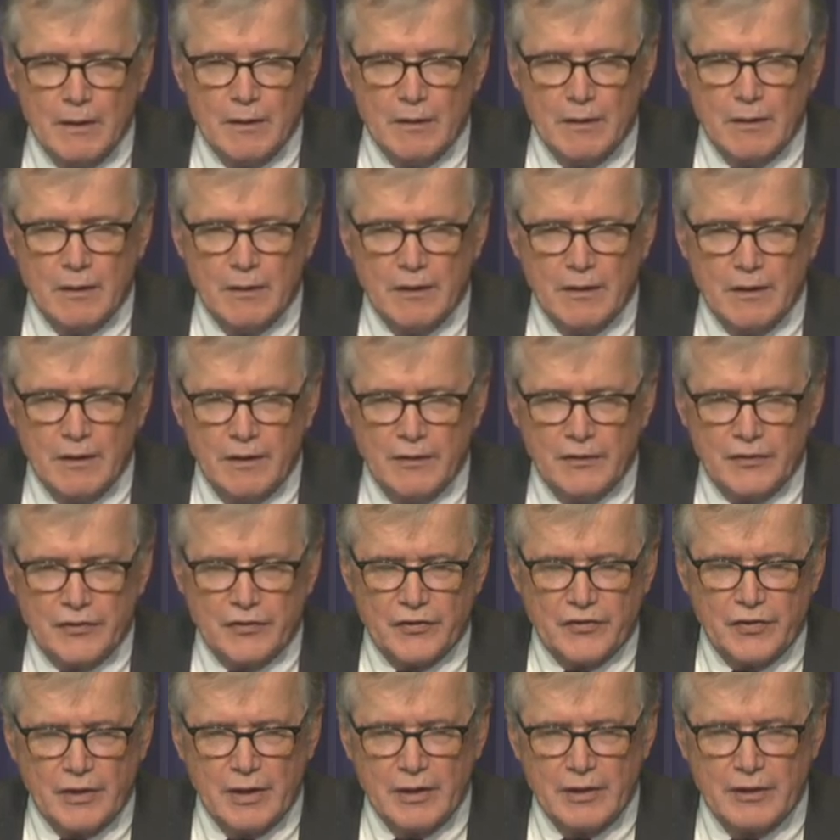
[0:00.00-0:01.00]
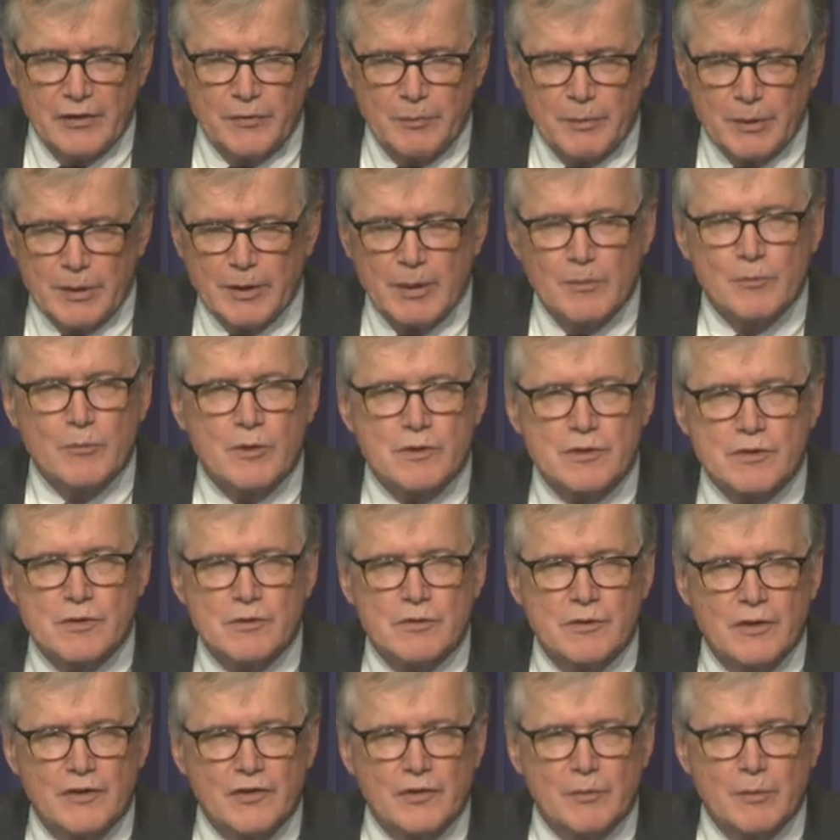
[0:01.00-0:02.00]
as societies become
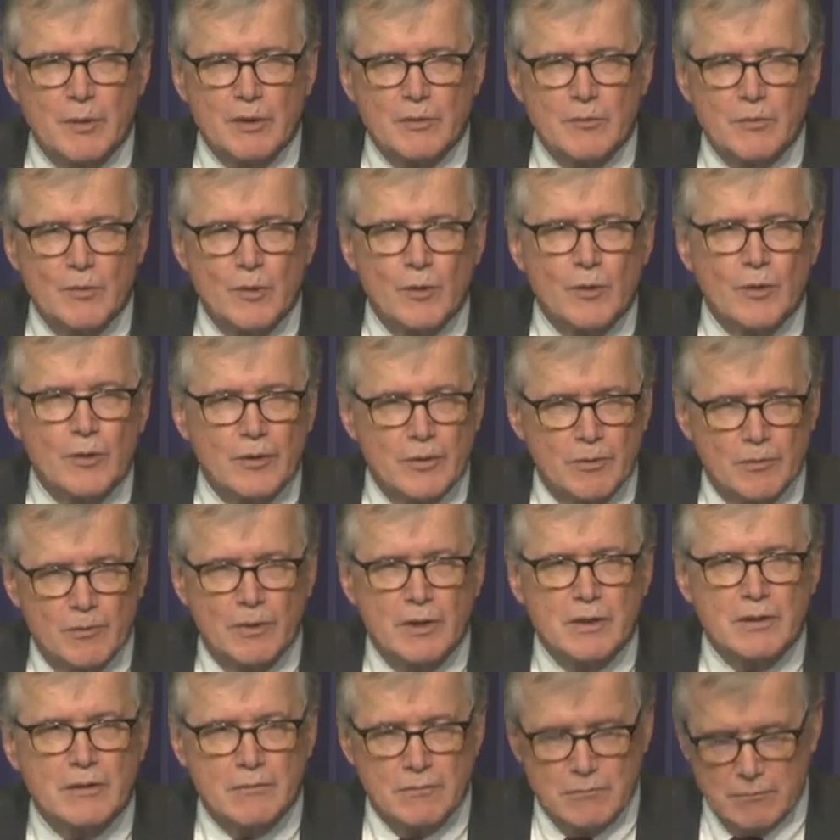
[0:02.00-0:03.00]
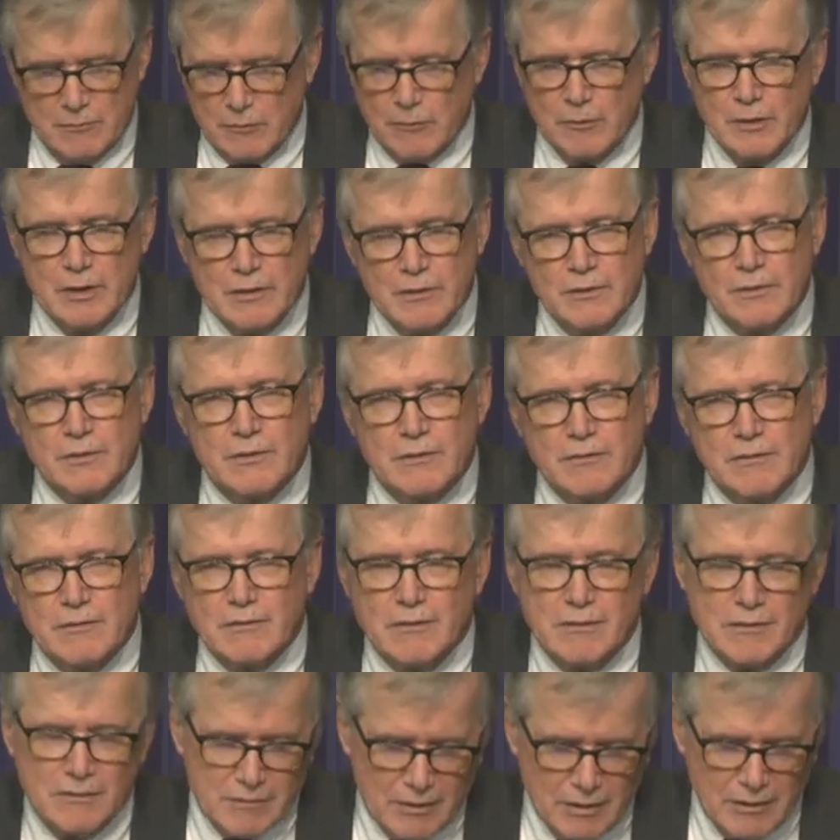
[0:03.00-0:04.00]
richer, they spend more at a rate greater
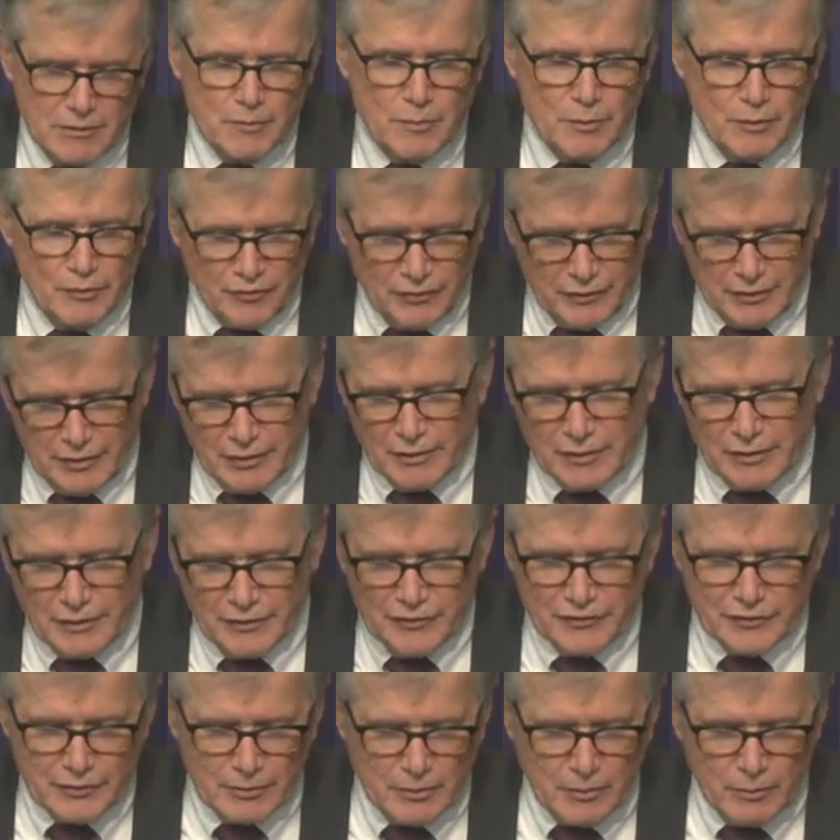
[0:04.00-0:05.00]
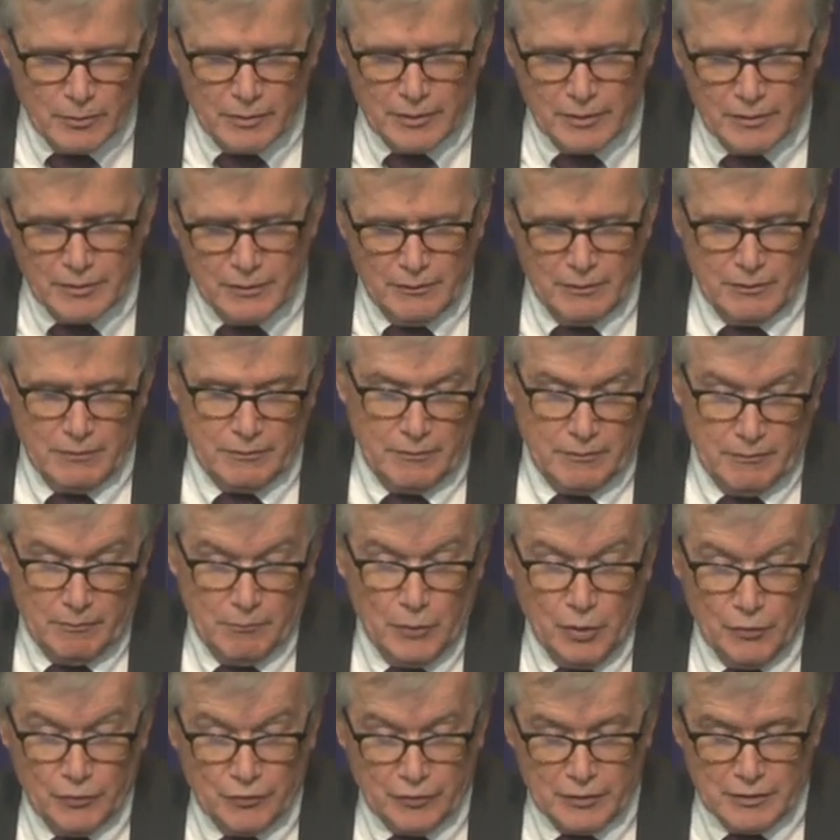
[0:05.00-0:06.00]
than 100%, at least according to
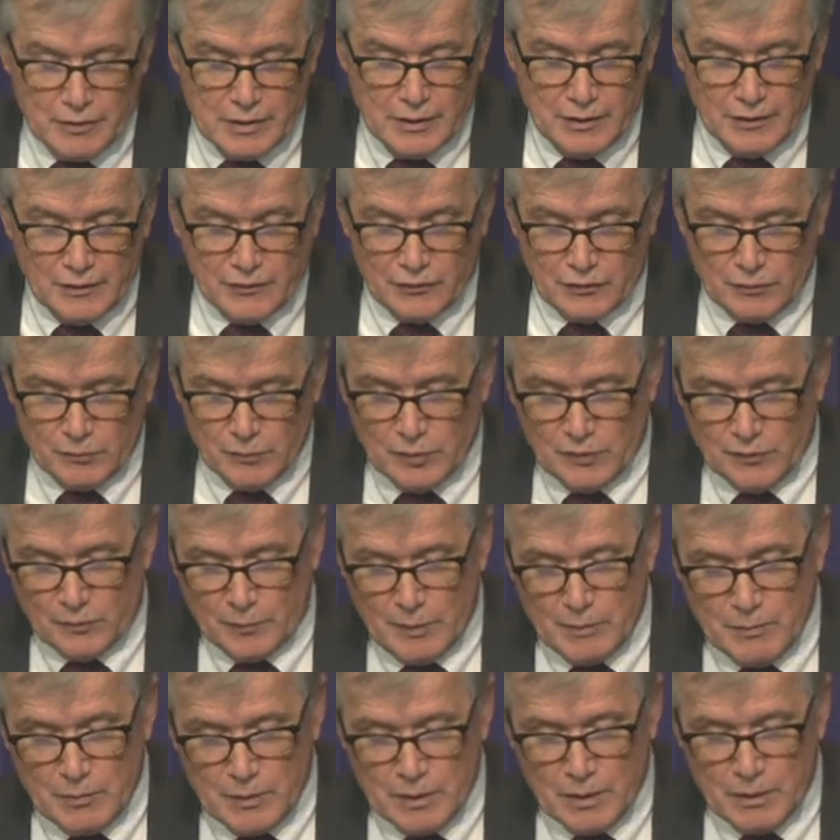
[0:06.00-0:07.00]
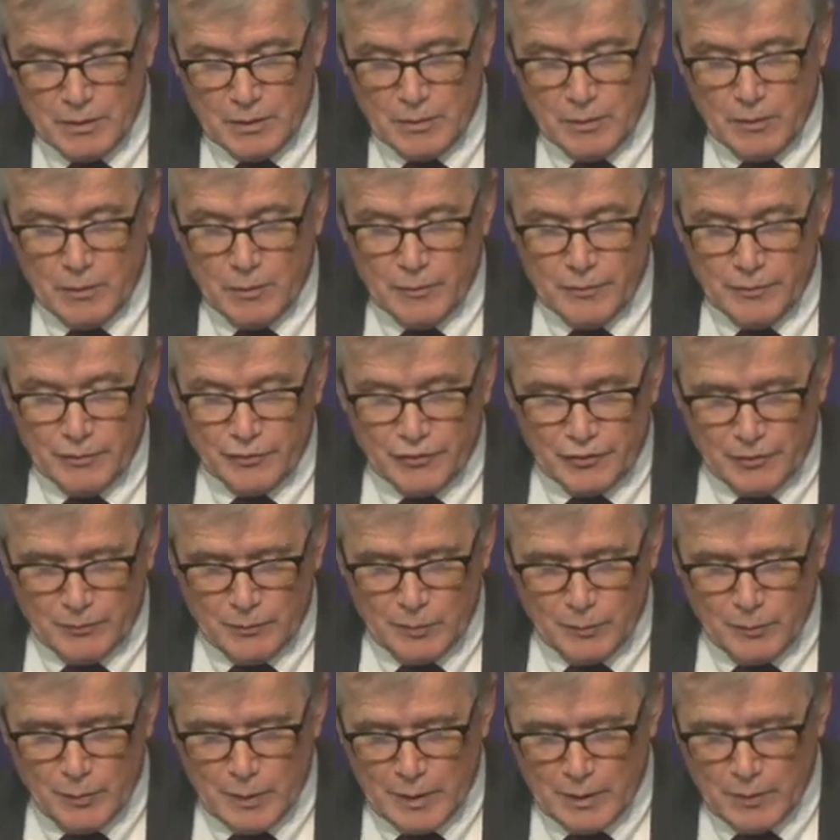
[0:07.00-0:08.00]
most of the estimates, maybe not all. There's
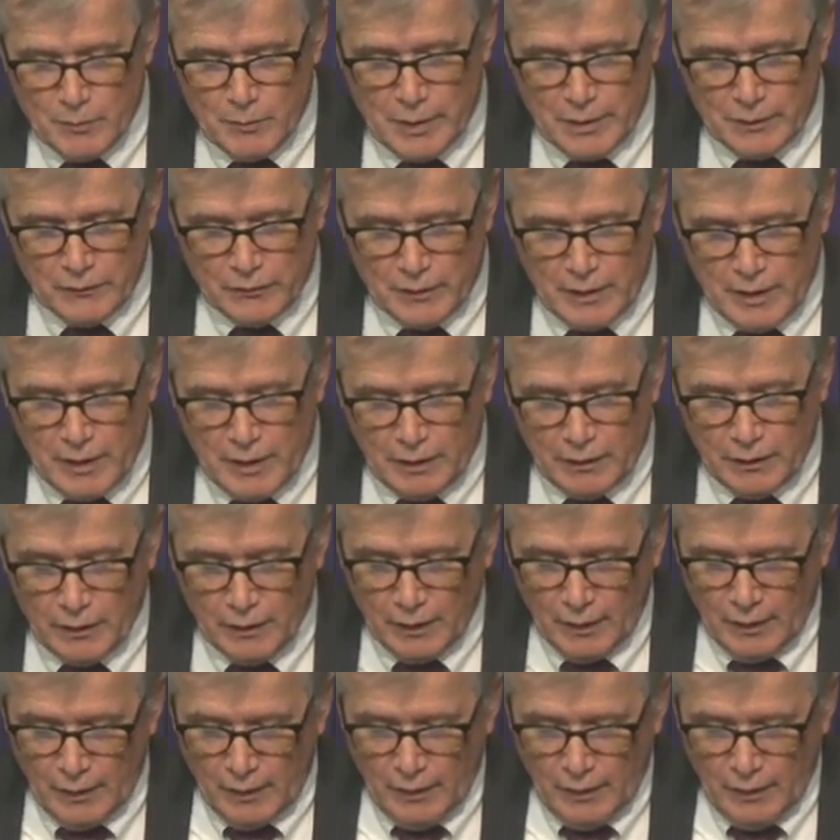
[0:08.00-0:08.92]
some debate about that.